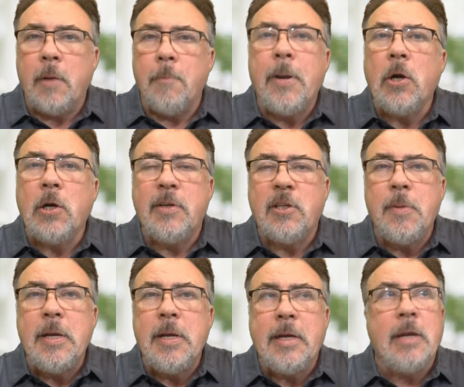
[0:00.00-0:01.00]
comparatively
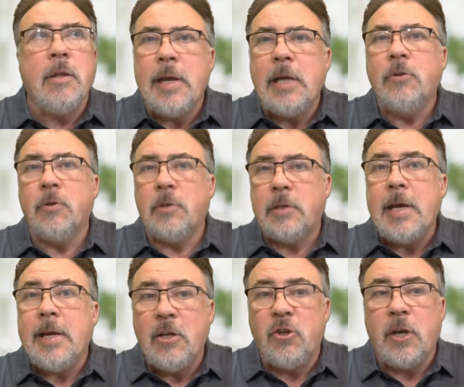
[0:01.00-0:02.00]
speaking, things are
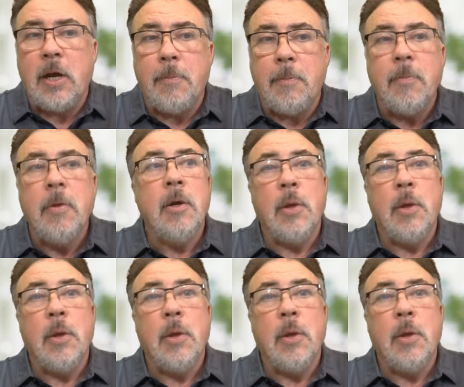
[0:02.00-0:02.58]
taking shape.